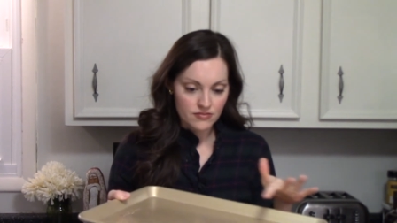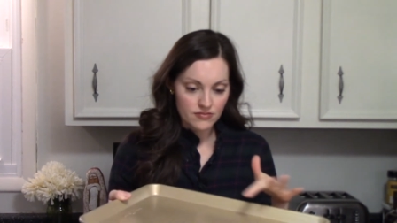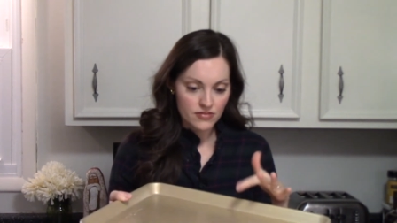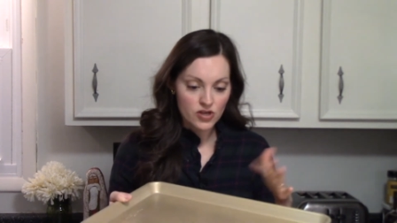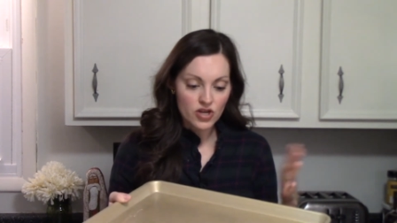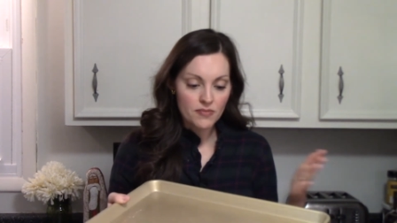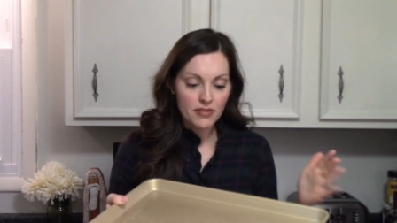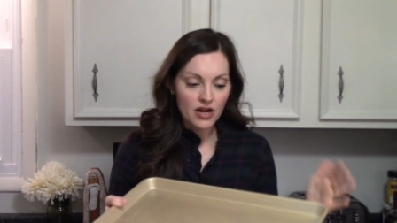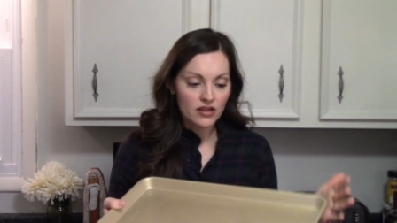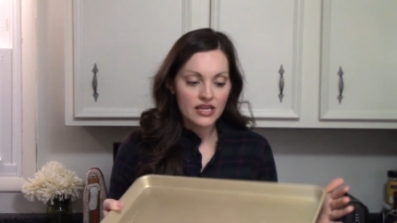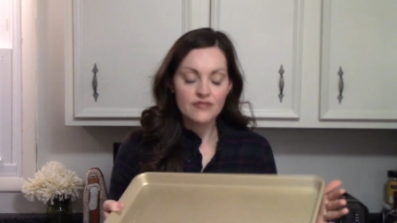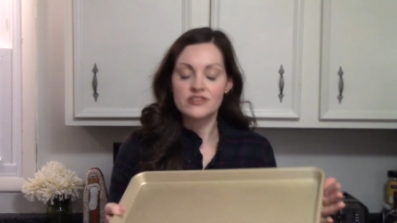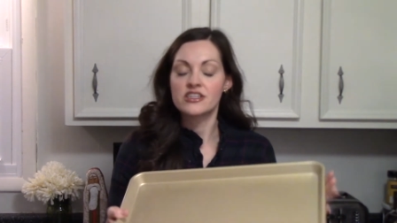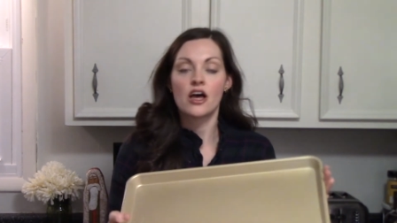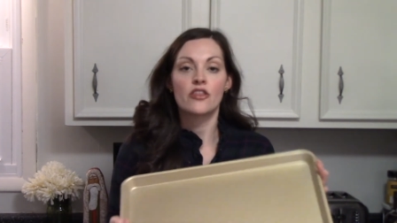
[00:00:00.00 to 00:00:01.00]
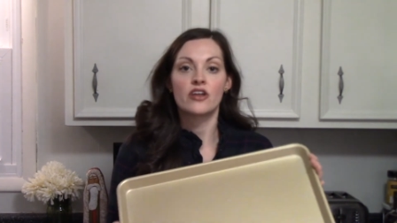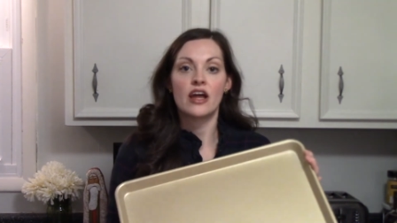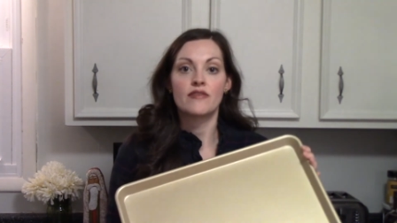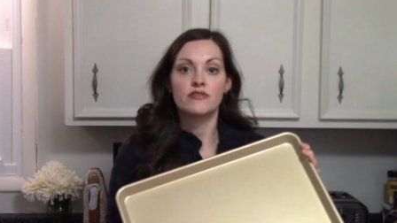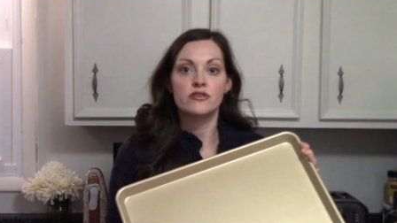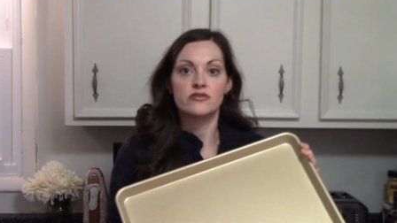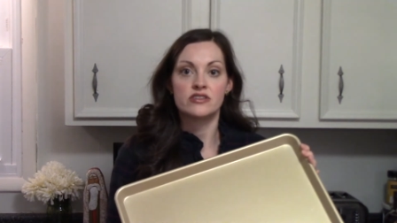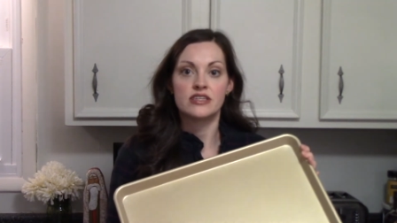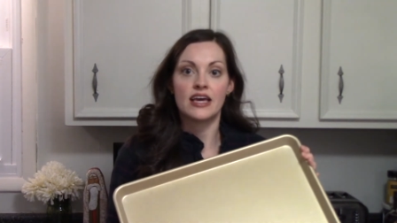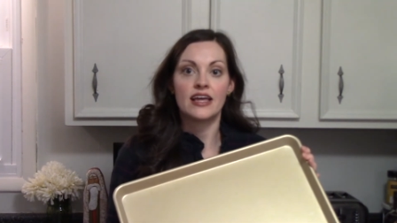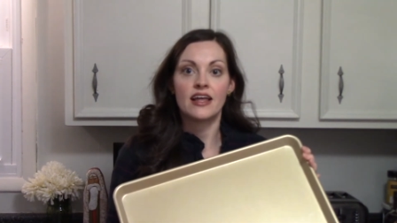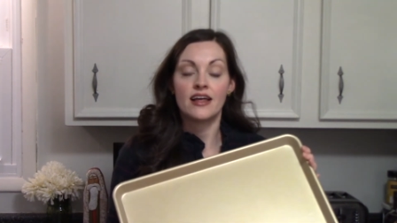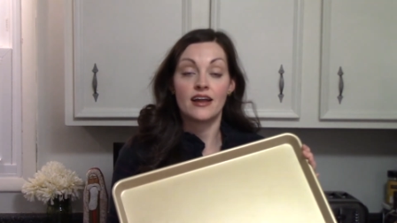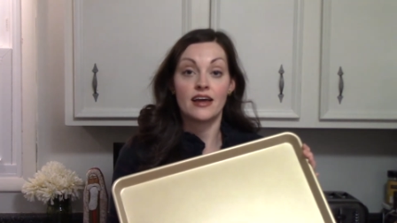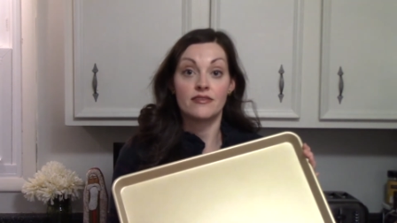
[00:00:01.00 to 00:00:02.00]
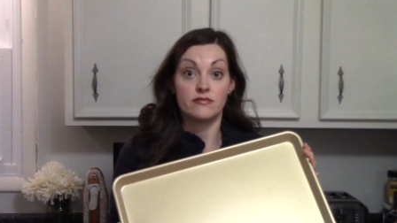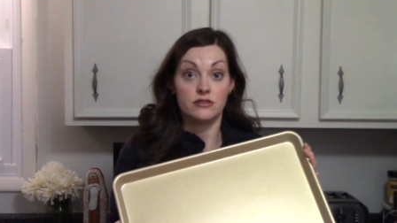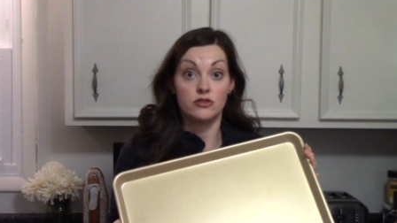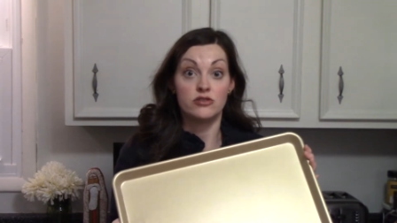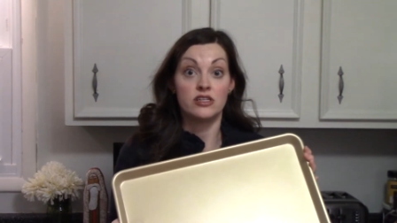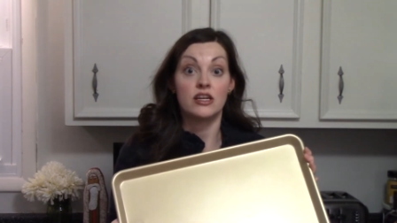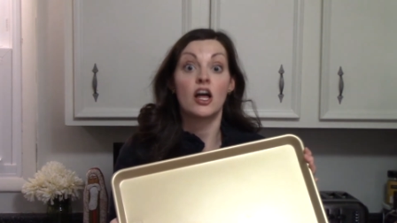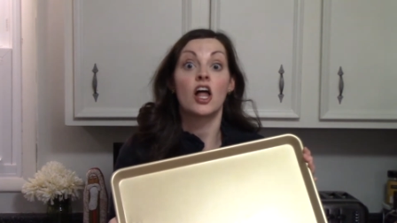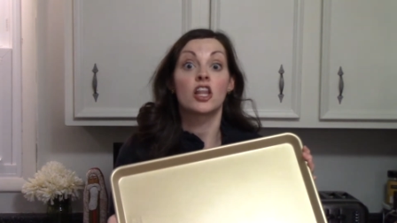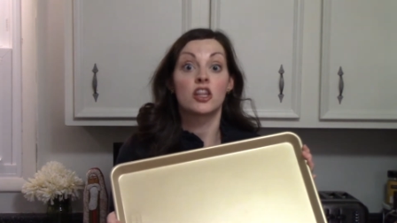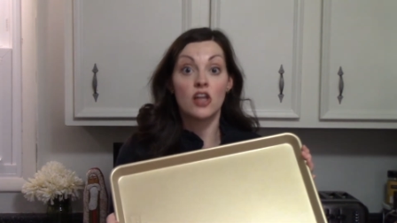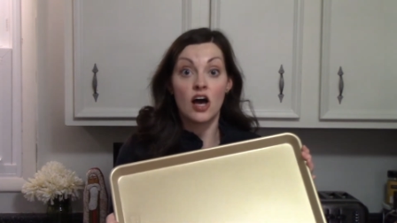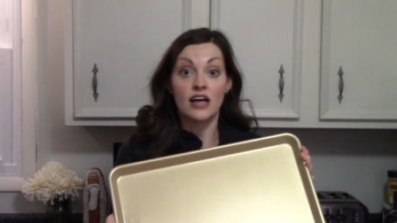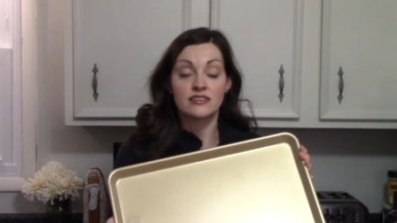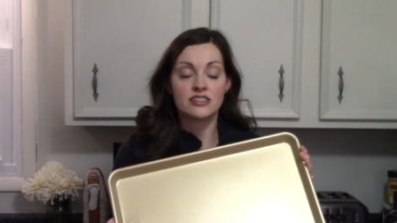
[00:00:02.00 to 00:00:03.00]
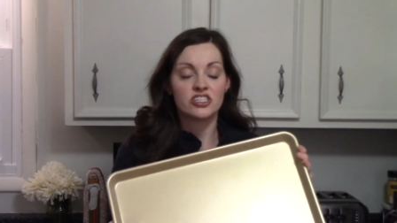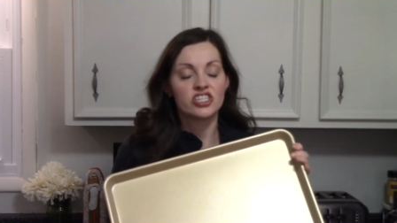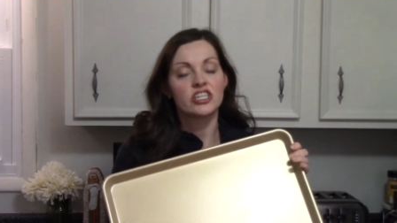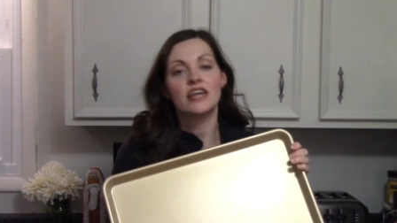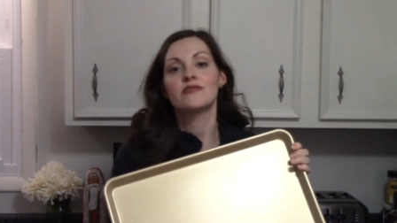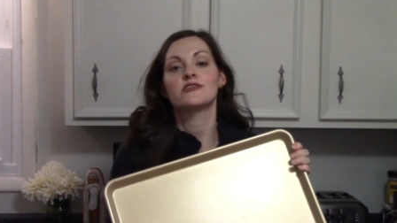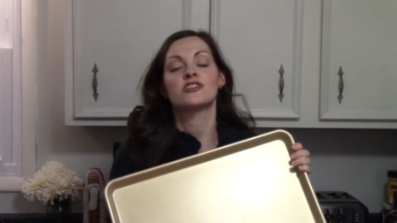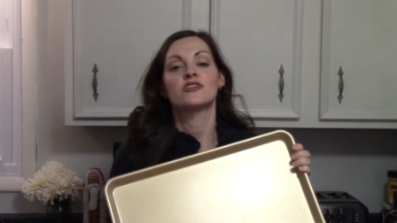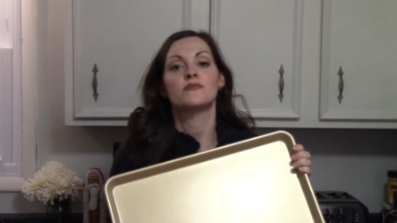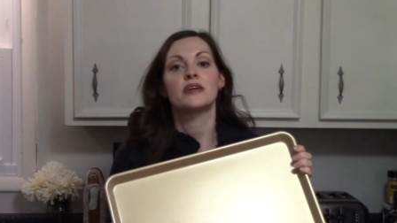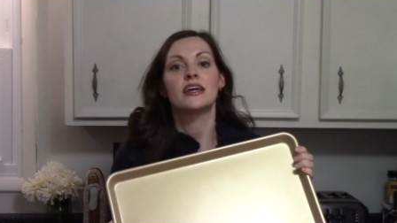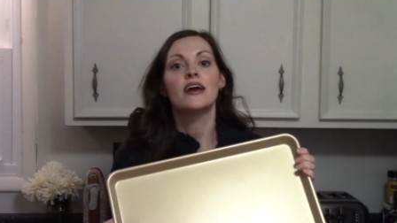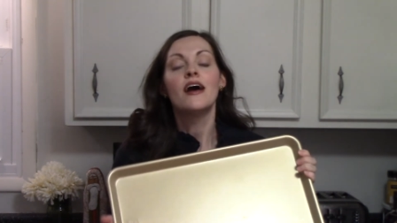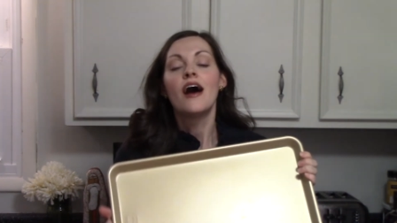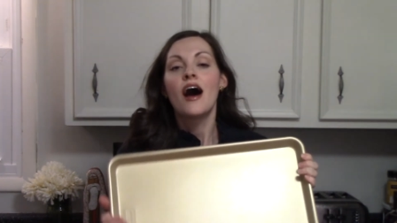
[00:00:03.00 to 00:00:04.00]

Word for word: You can barely even tell that I've used it, and I used it a lot since she gave it to me.